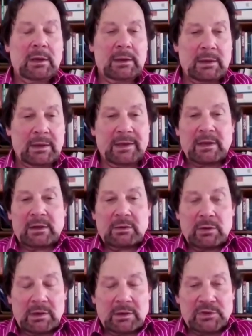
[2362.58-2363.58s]
Uh,
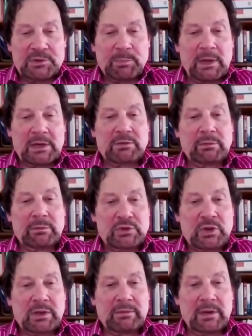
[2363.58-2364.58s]
again, irrespective of the
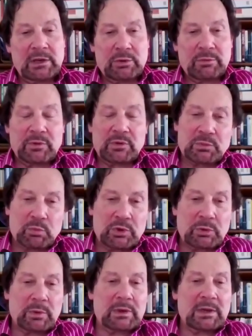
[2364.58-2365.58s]
J value, if you just
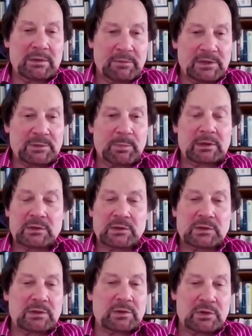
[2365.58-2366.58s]
work with life
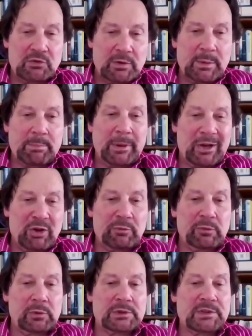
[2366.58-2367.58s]
expectancy, it's an extremely
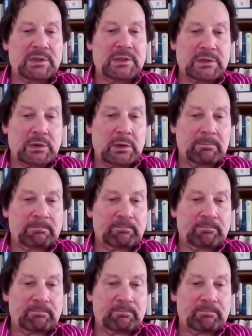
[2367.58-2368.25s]
powerful statistic.